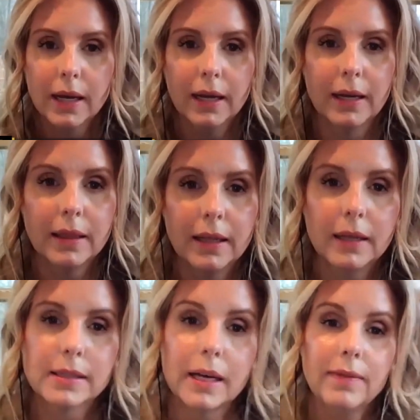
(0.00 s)
And yes. I think
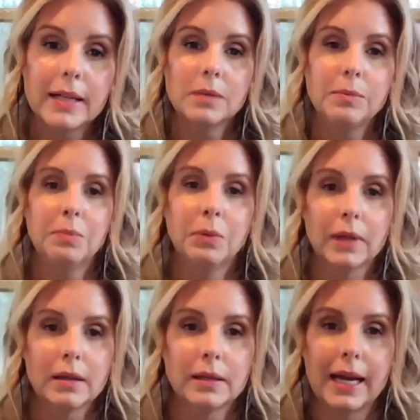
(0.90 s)
because I've had some people
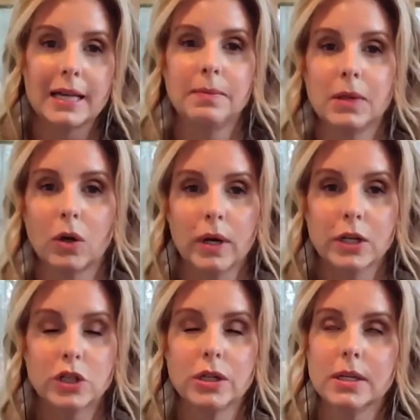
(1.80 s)
lately ask me the
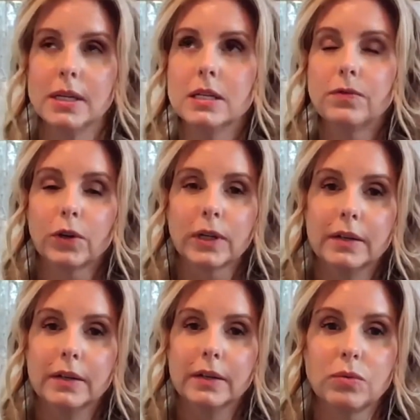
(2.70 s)
question is
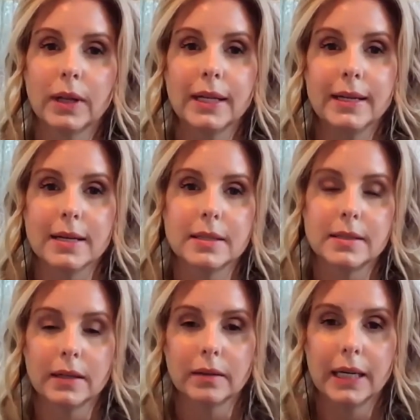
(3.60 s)
forgiveness really
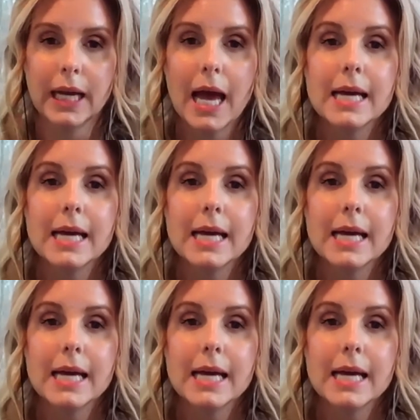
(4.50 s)
necessary?